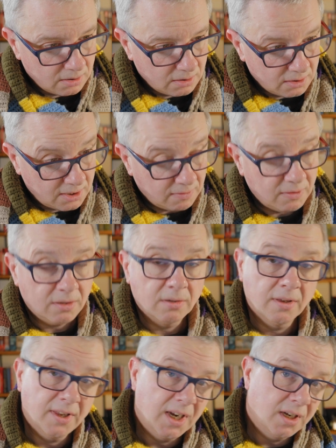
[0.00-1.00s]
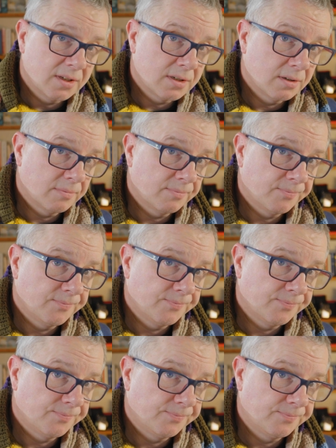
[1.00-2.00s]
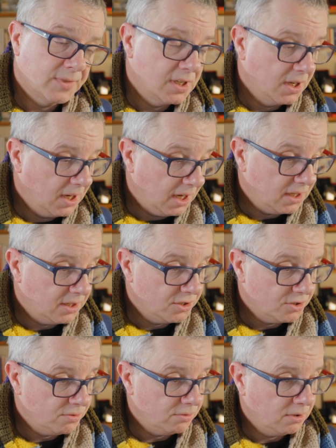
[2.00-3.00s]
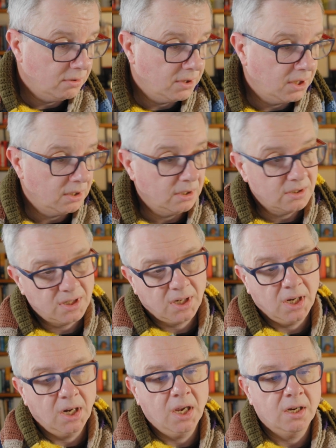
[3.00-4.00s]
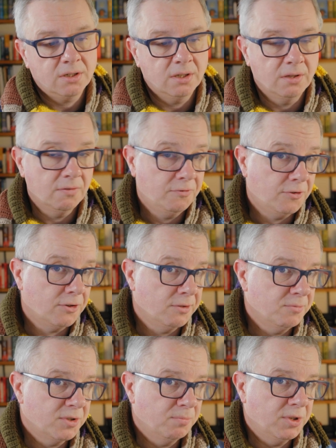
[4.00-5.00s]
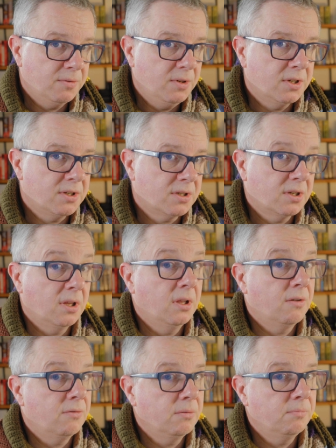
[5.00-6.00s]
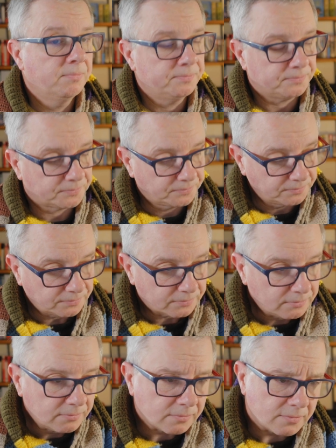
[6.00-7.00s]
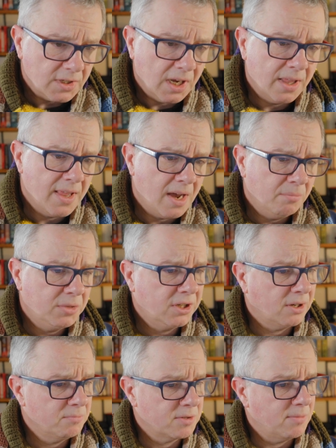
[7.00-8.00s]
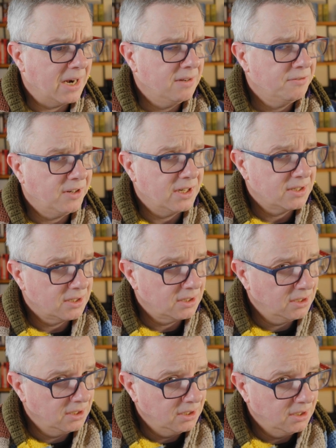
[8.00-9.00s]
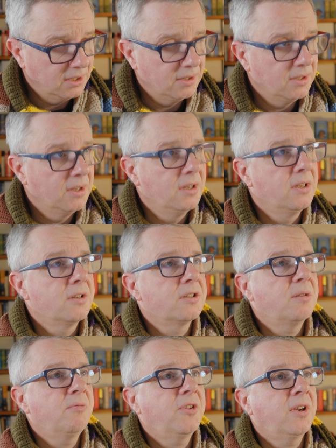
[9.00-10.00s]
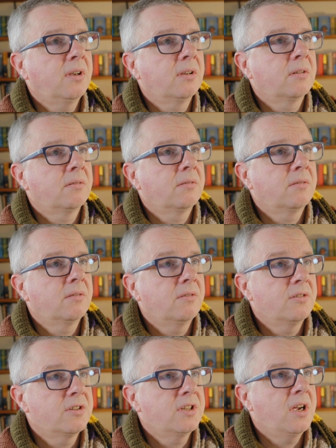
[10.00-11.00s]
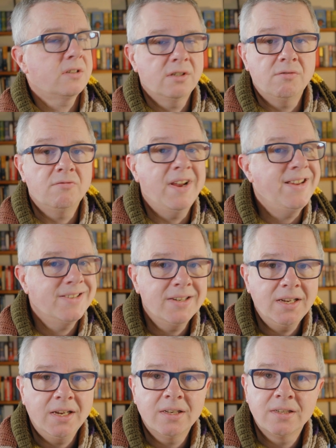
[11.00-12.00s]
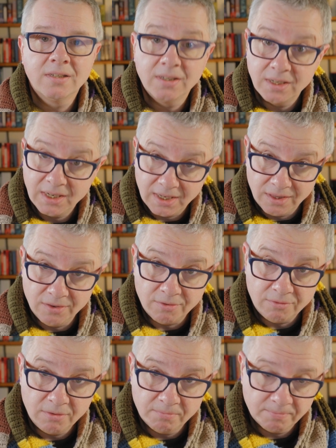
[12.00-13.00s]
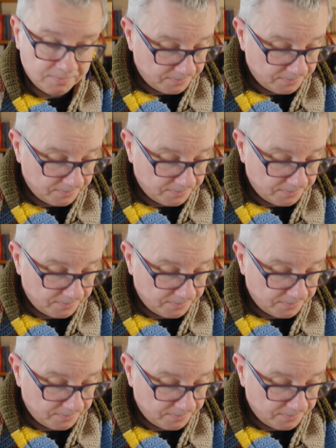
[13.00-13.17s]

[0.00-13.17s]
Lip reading: difficult things. And in so doing, there's a connection that forms between us in the room, and that becomes manifest. Something starts to resonate in the room,